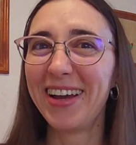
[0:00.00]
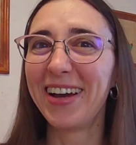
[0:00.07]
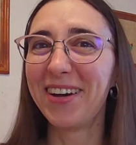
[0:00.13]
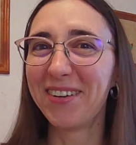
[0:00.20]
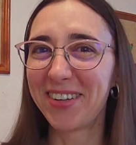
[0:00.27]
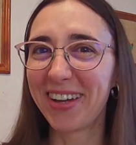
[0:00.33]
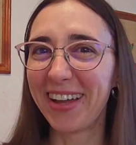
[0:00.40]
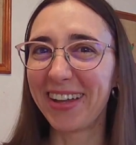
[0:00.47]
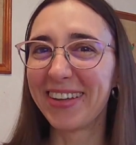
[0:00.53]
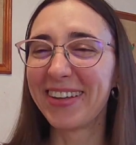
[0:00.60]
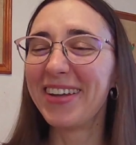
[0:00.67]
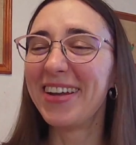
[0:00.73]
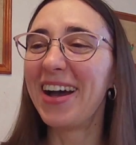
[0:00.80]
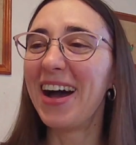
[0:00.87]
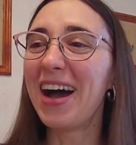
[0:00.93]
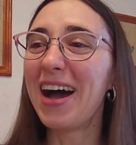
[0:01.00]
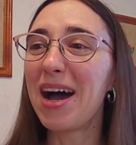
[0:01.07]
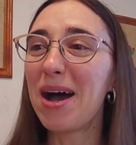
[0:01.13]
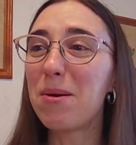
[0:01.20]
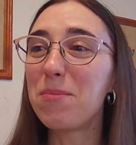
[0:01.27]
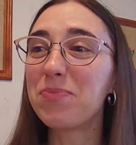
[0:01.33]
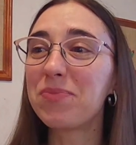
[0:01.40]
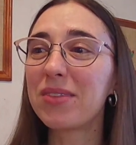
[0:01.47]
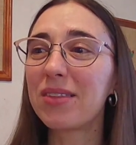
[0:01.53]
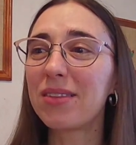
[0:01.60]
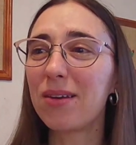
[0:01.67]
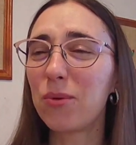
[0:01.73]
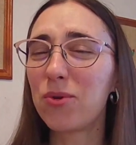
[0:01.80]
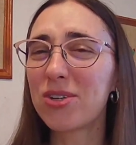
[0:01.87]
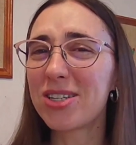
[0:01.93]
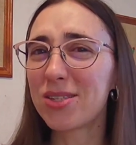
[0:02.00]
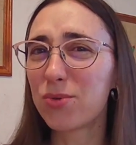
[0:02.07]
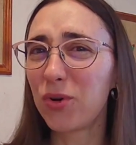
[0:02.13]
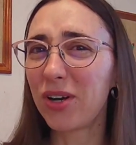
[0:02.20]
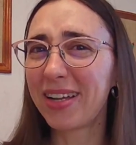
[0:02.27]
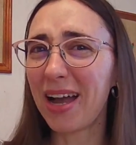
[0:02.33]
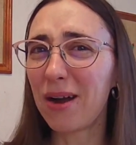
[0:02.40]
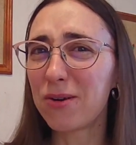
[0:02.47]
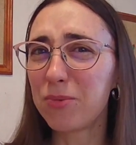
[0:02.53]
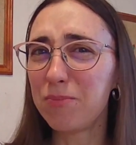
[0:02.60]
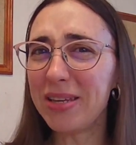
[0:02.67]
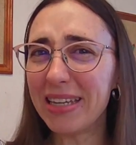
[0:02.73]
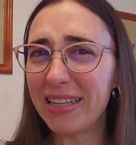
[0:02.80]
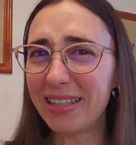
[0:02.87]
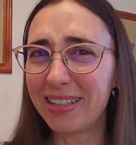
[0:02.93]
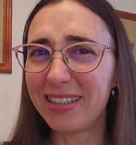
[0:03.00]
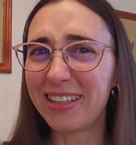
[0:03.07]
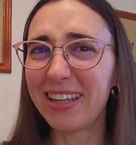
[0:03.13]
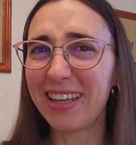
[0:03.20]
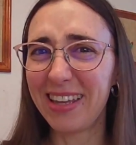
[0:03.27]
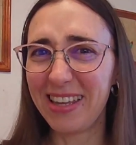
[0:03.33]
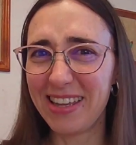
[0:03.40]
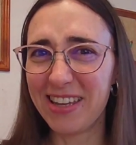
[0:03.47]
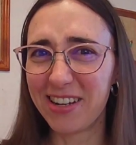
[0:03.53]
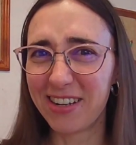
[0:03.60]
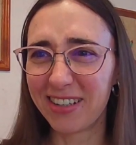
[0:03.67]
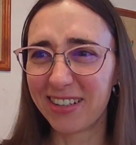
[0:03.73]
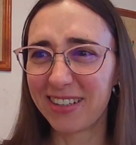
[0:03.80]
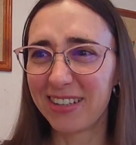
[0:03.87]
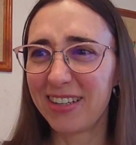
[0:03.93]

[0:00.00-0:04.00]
Okay, what does work out mean here?